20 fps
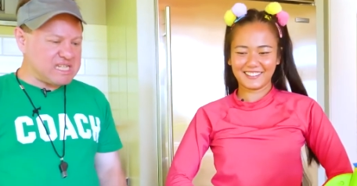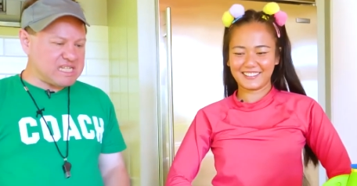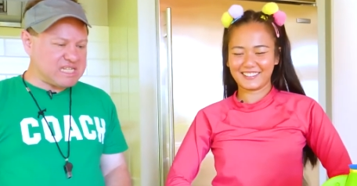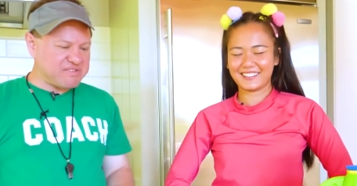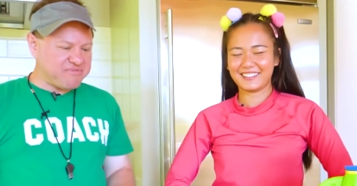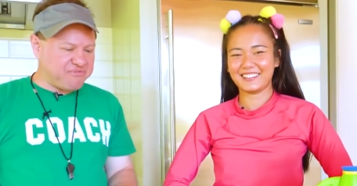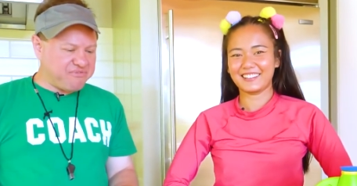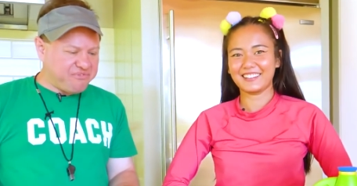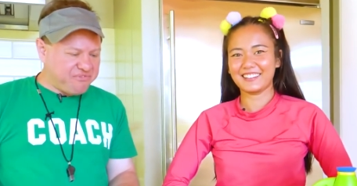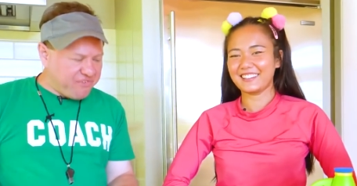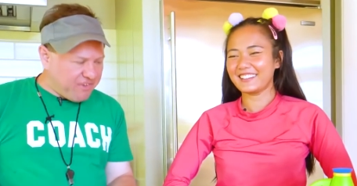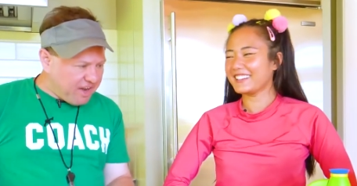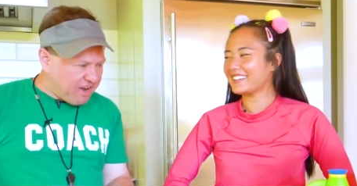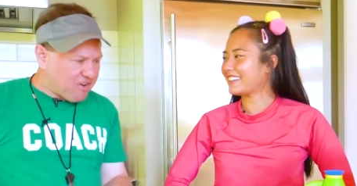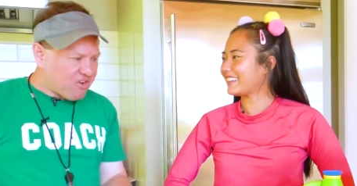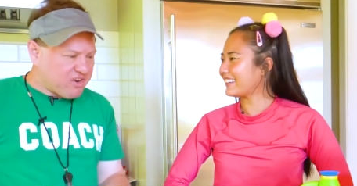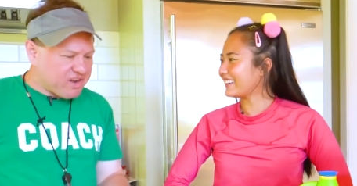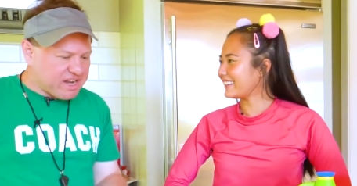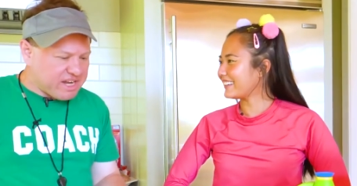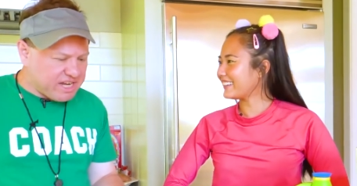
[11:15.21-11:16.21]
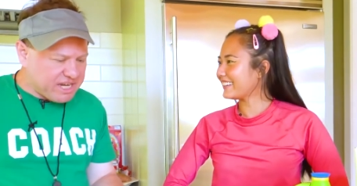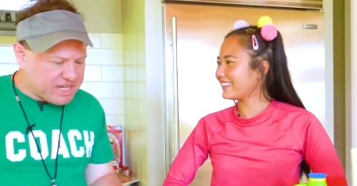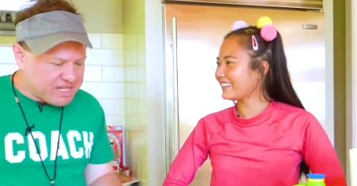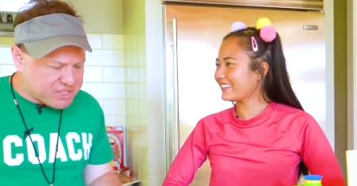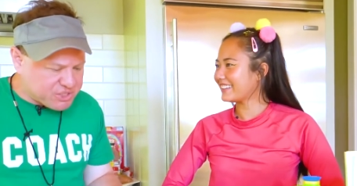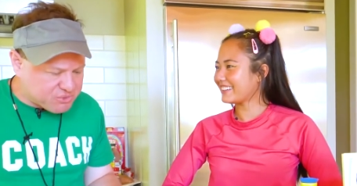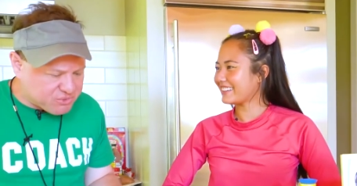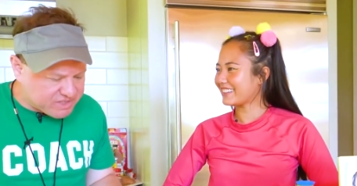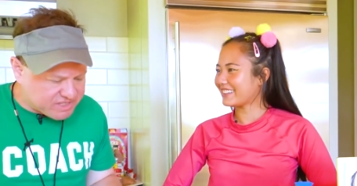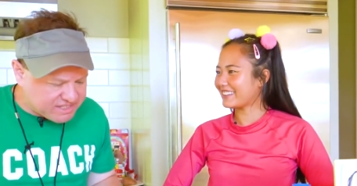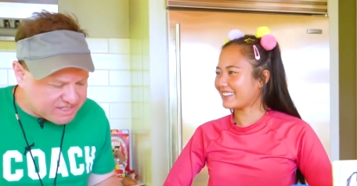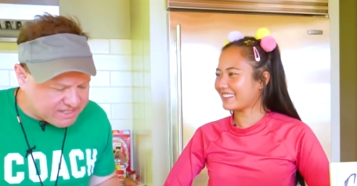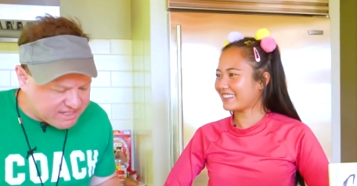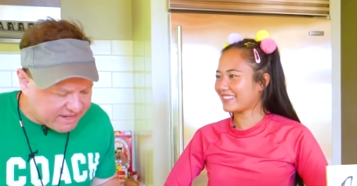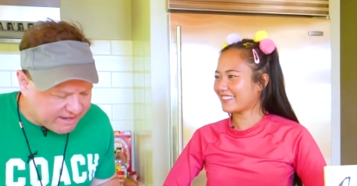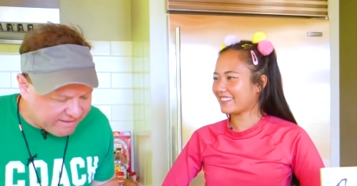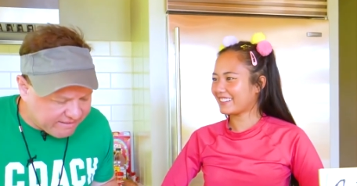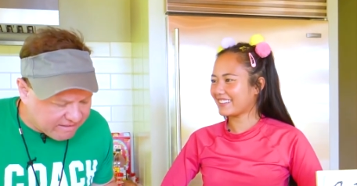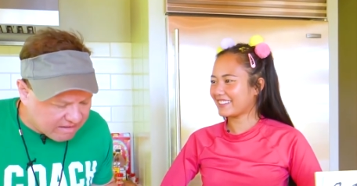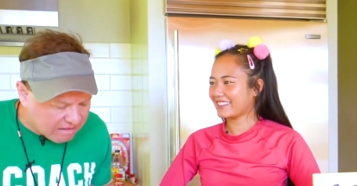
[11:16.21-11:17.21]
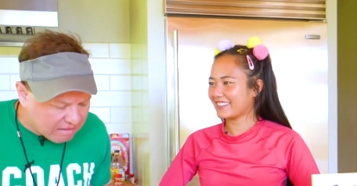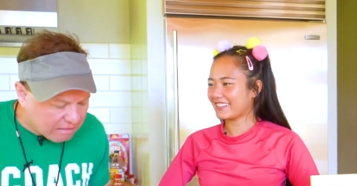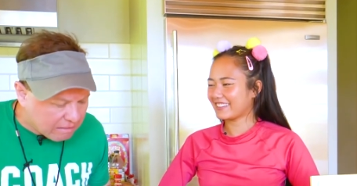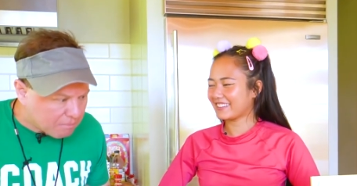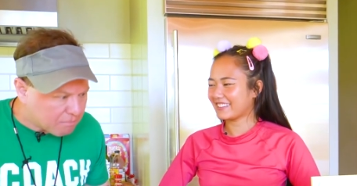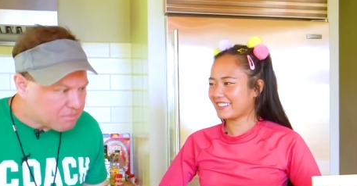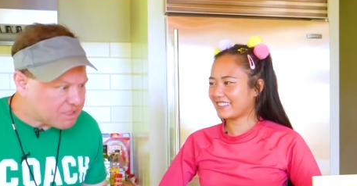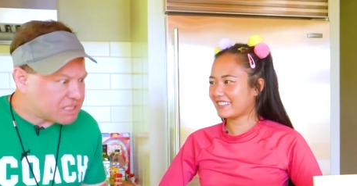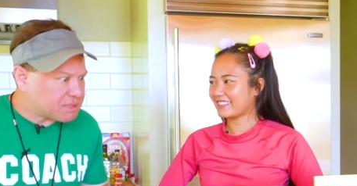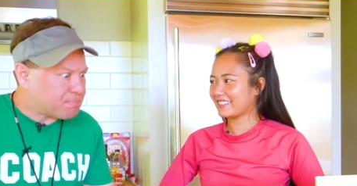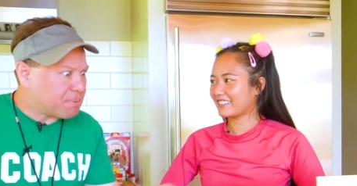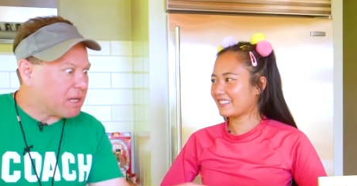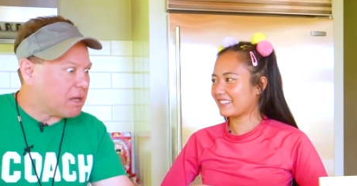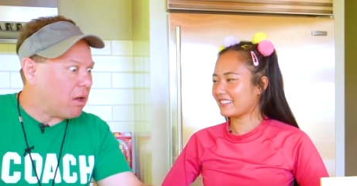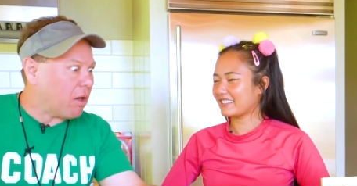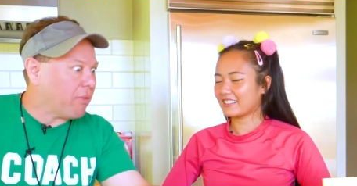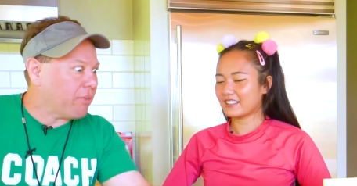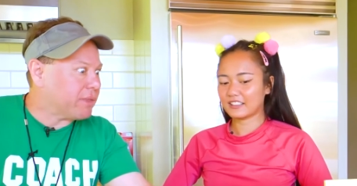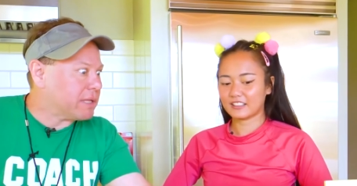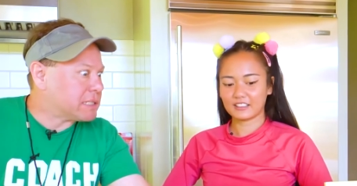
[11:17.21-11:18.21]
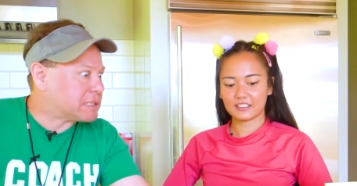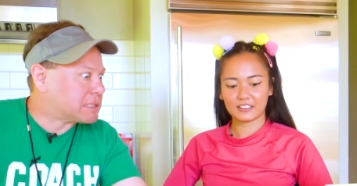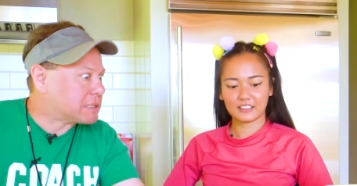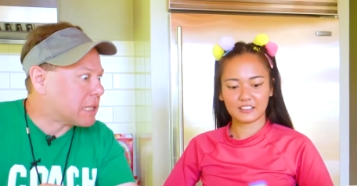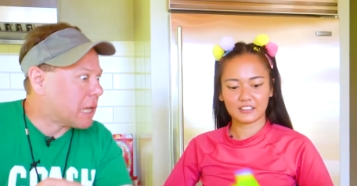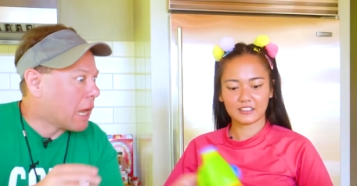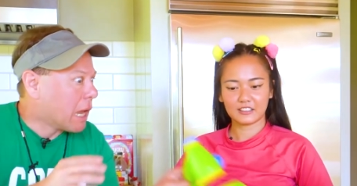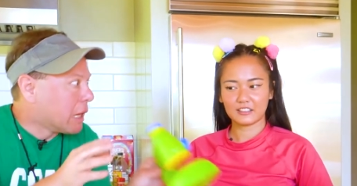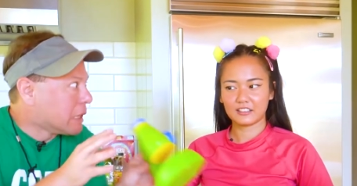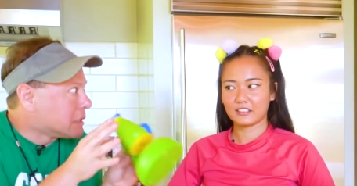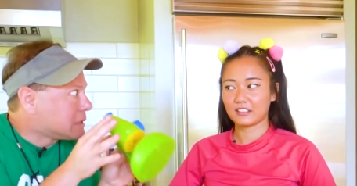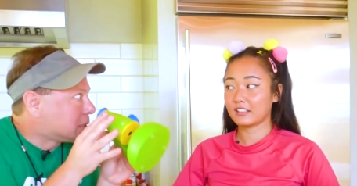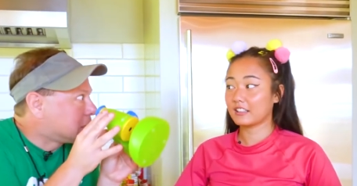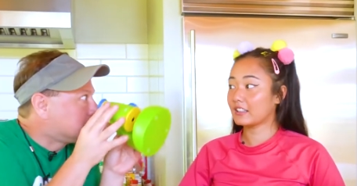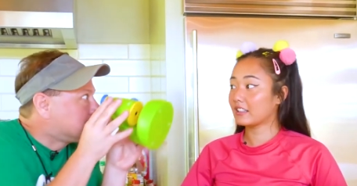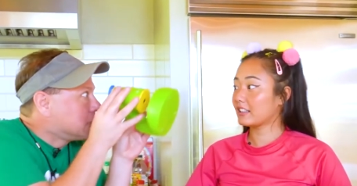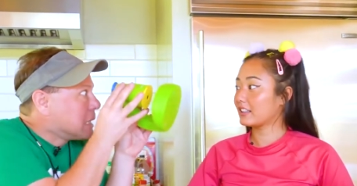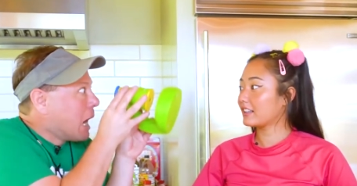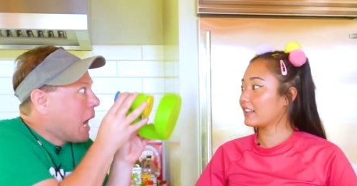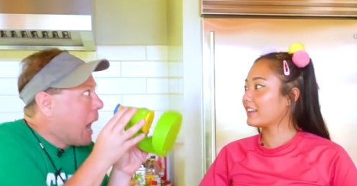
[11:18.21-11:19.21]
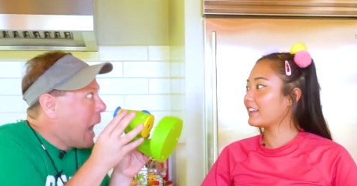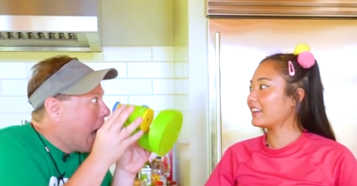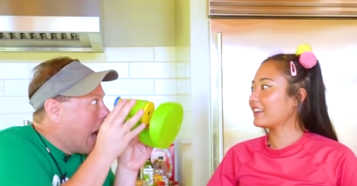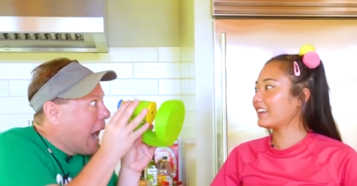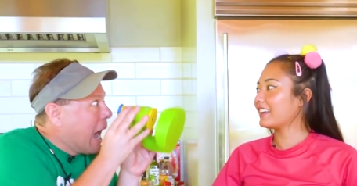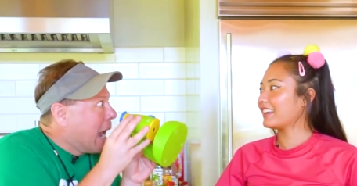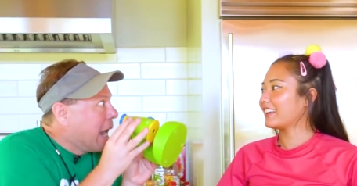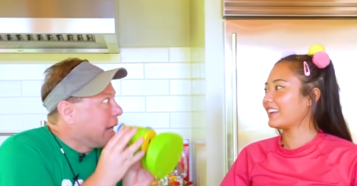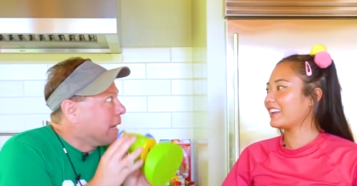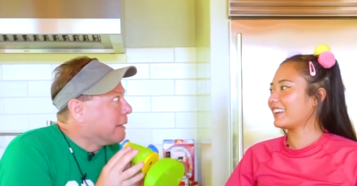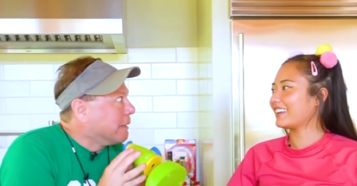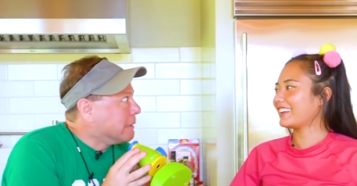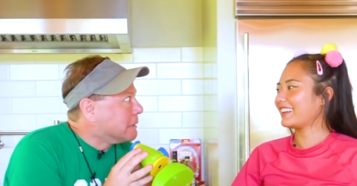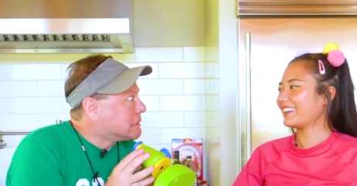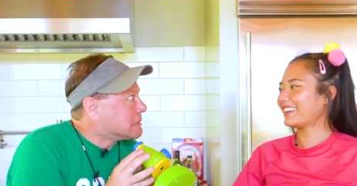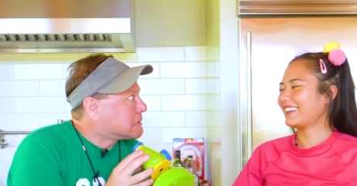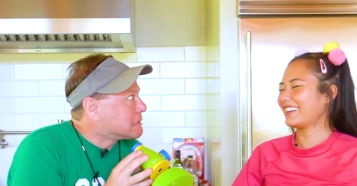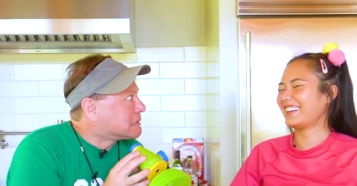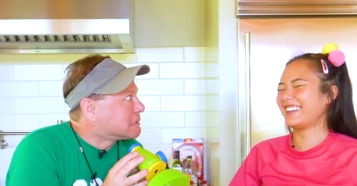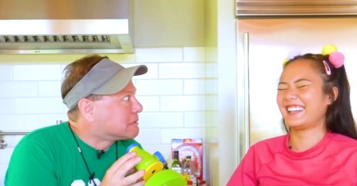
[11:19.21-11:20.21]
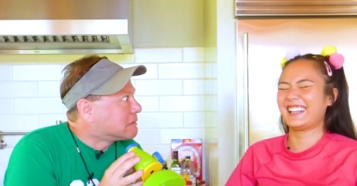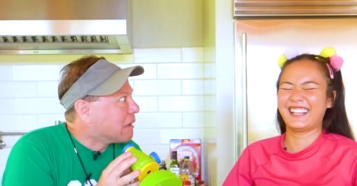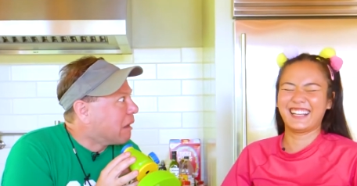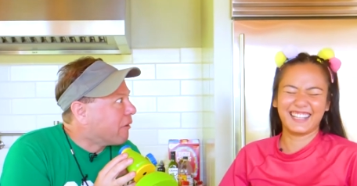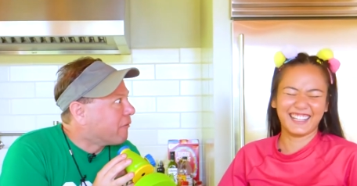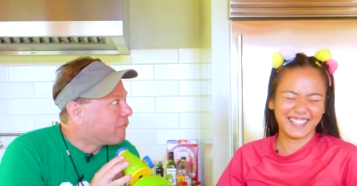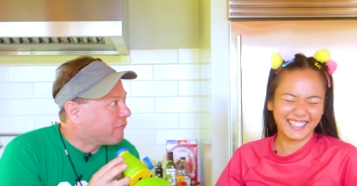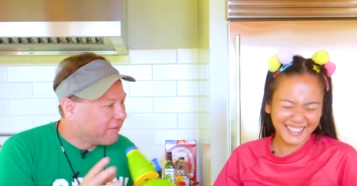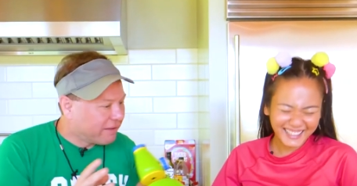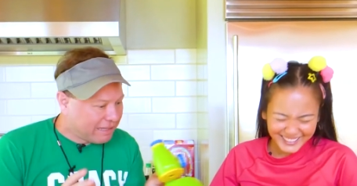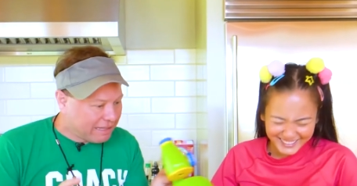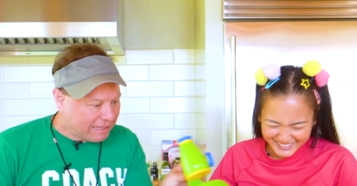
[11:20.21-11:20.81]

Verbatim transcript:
Speaker 1: is very interesting. Must be all this science stuff.